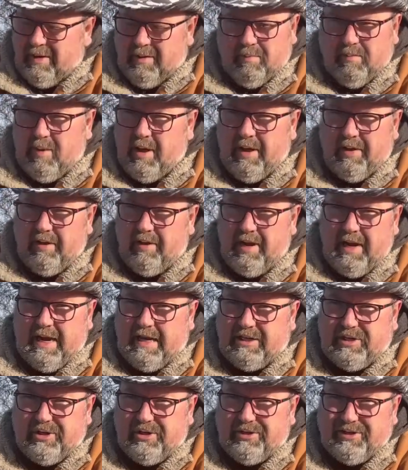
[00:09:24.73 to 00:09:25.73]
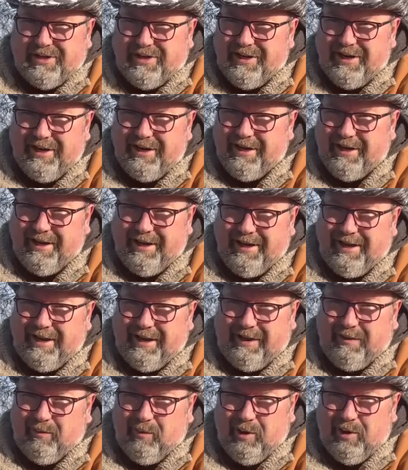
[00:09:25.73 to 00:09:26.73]
Mother Nature is gonna
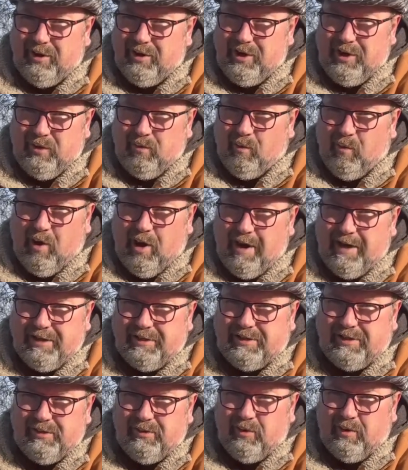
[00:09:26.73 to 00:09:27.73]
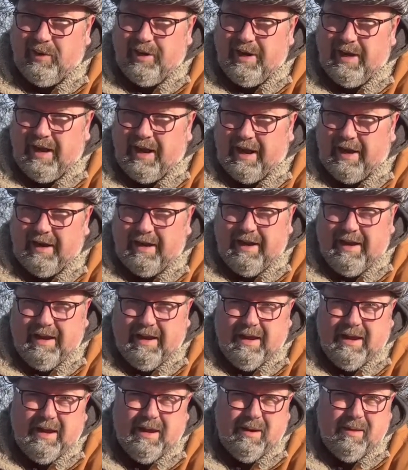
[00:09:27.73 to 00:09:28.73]
hit whether you want it to or not.
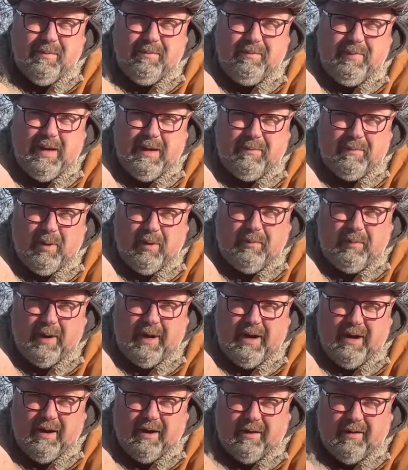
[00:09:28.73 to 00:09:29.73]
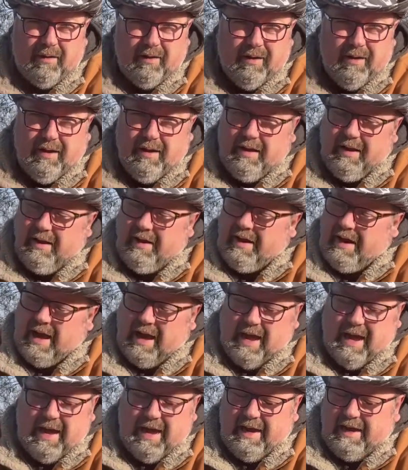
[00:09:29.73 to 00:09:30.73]
Be prepared.
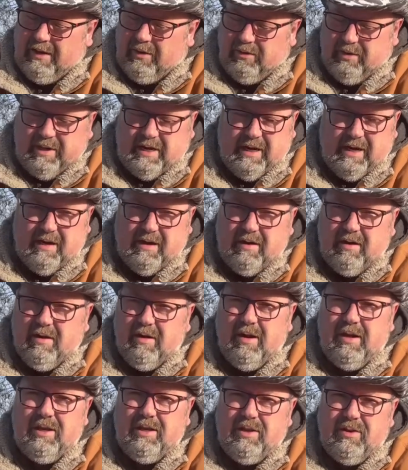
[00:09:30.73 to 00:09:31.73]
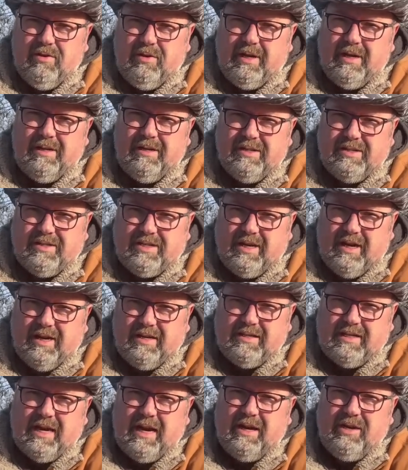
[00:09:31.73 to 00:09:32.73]
I don't care. You can
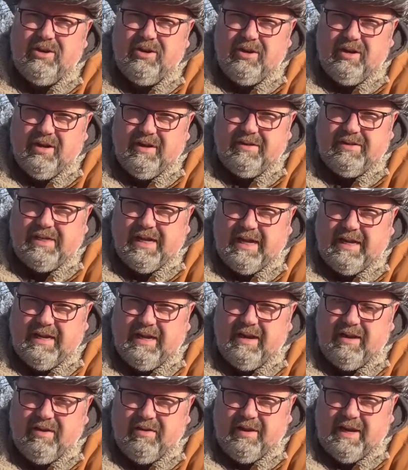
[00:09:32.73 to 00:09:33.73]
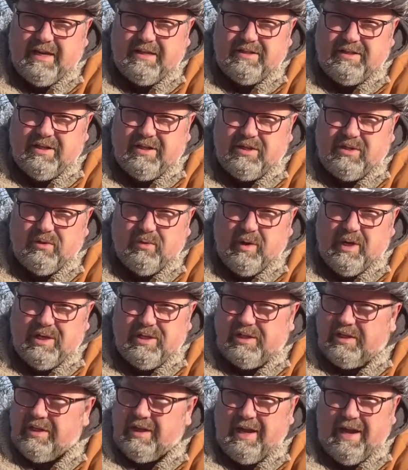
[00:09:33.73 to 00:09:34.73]
discuss how you're going to take care of that
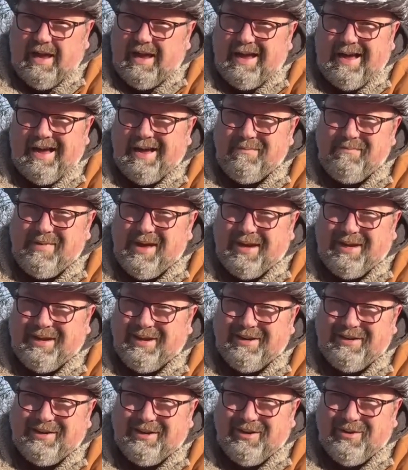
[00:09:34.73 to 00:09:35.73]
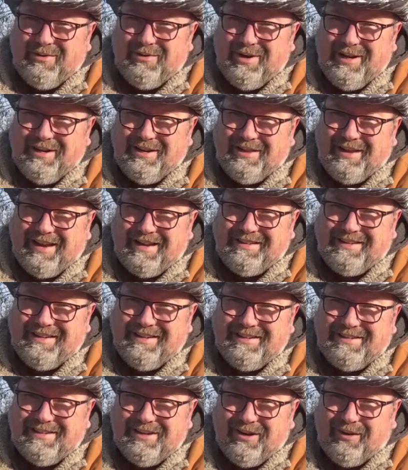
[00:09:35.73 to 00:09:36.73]
situation. I'm not going to go into that
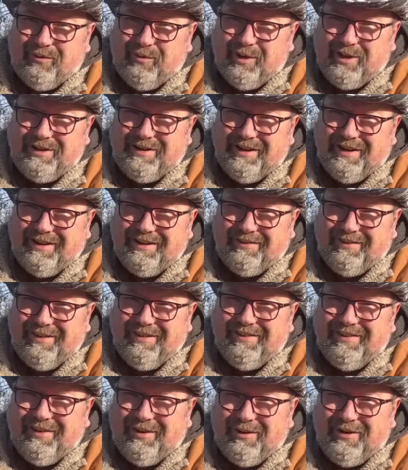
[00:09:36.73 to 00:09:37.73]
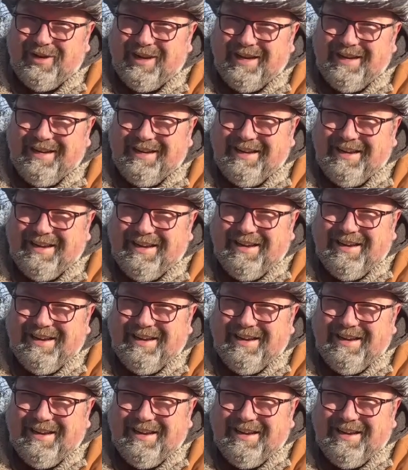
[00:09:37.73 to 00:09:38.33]
detail with you, okay?